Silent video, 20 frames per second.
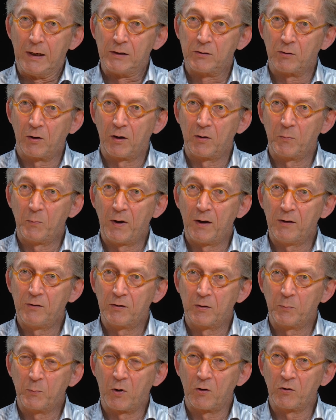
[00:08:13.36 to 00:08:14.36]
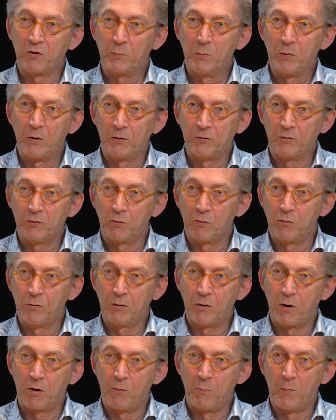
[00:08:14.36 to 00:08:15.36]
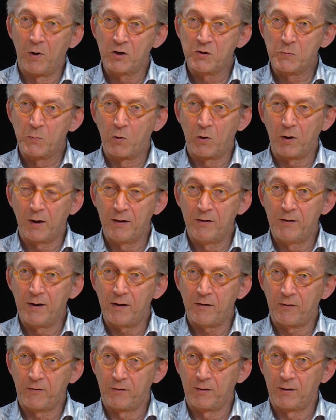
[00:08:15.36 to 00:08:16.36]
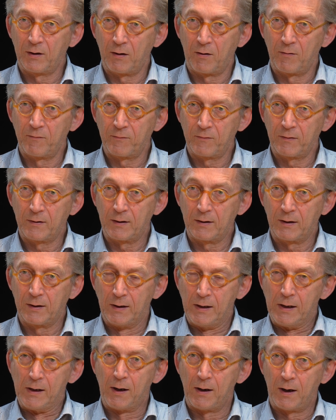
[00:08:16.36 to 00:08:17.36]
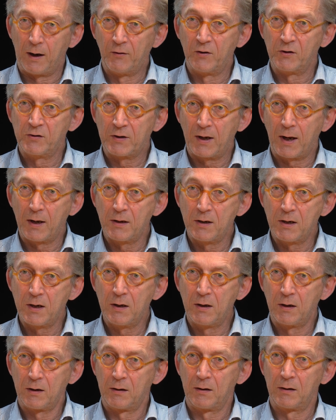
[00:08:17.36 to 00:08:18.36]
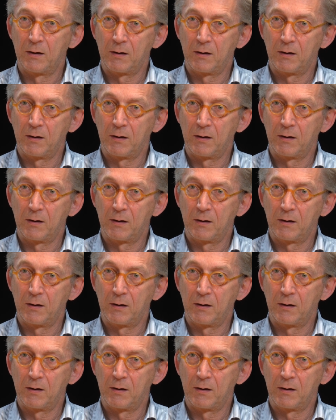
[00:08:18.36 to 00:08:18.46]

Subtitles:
So that makes it possible to go much more in depth of understanding